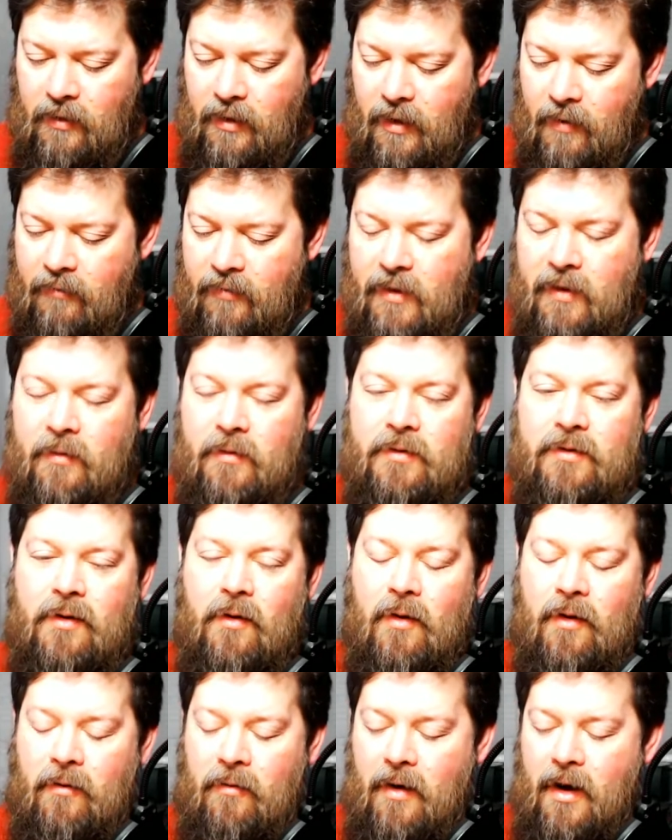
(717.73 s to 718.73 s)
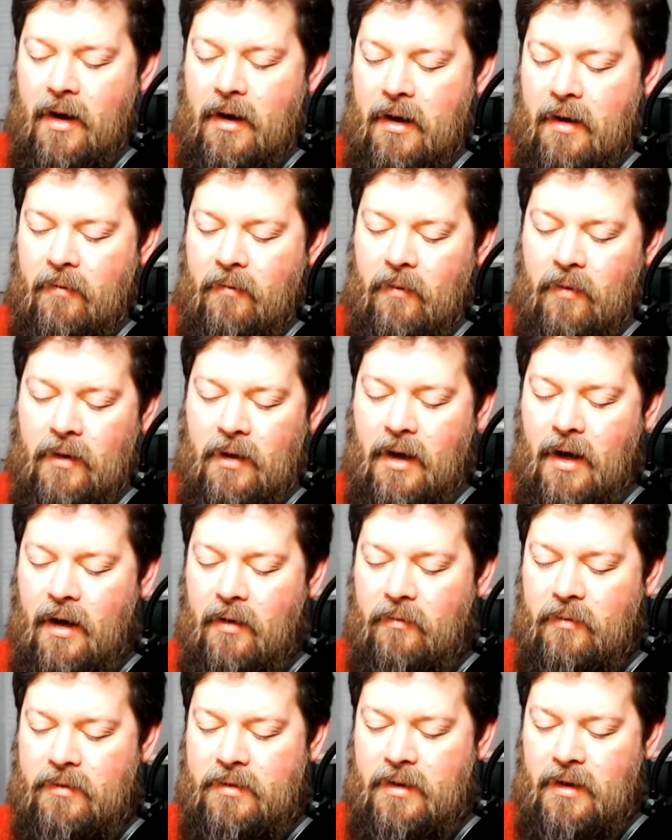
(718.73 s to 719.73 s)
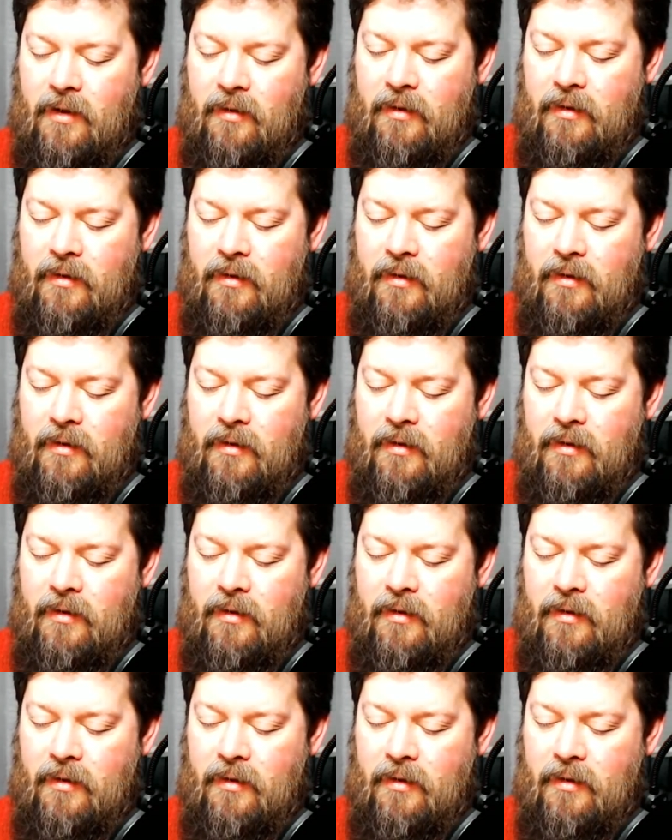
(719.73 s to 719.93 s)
everything was going right, even when God was